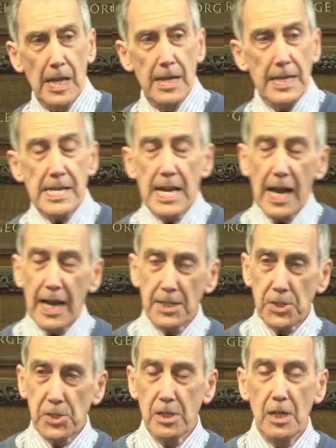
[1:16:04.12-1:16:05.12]
He
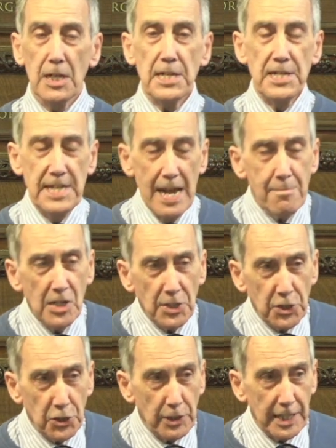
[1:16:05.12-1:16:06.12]
has
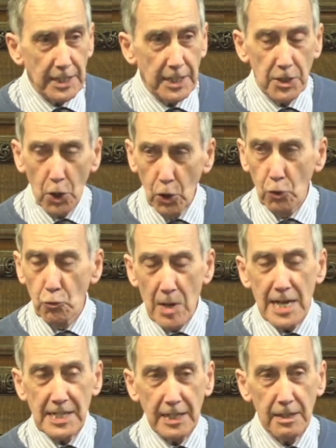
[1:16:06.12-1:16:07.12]
demonstrated
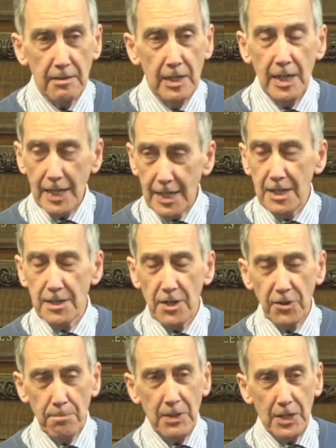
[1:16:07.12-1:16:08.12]
already in
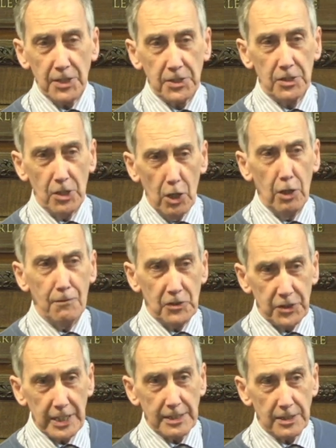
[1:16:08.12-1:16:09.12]
the person of
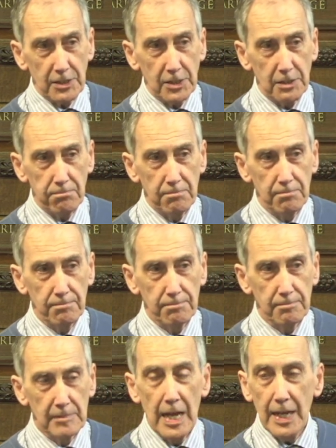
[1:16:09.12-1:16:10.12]
Jesus
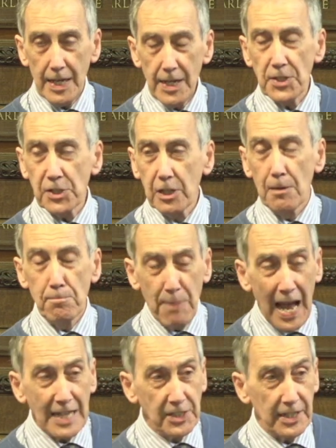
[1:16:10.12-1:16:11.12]
his
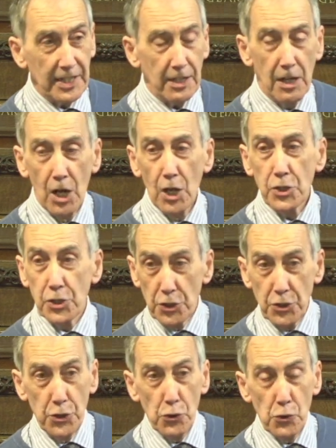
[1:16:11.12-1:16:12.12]
capacity to
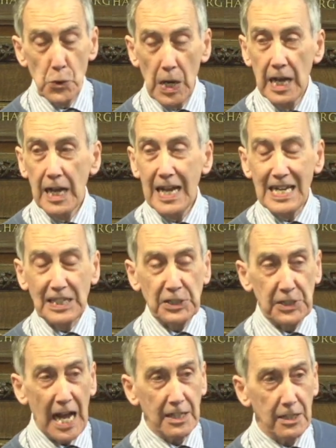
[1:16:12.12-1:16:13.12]
do
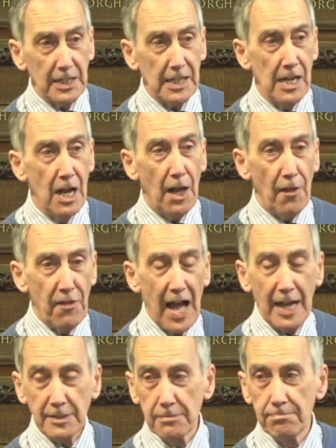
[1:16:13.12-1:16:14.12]
exactly
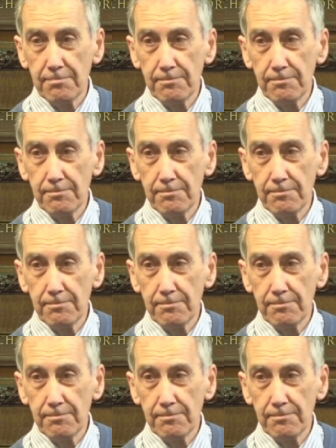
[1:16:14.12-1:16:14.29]
that.